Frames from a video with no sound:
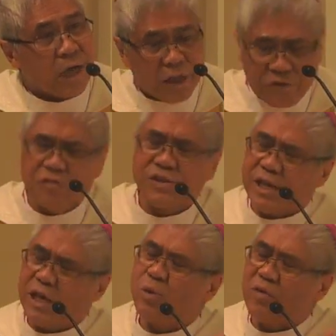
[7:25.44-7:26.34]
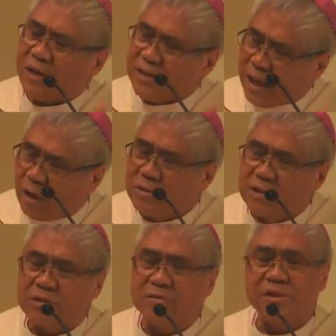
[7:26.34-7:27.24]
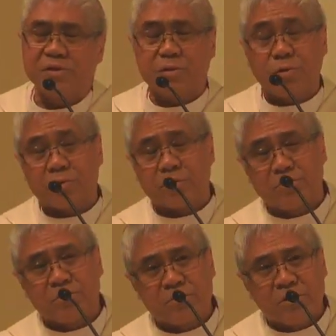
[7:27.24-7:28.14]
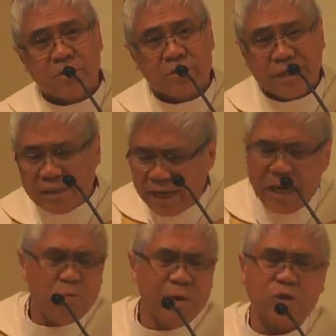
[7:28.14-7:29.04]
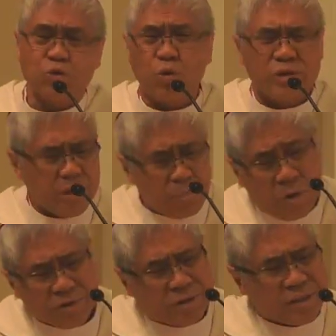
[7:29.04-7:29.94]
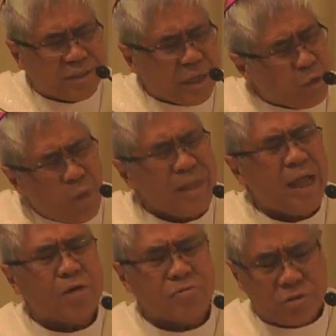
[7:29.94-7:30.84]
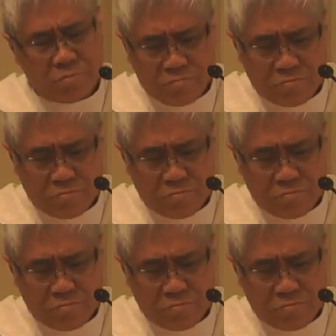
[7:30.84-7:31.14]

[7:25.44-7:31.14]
And if you say you have encountered the risen Lord, then again we are told the apostles, they went out.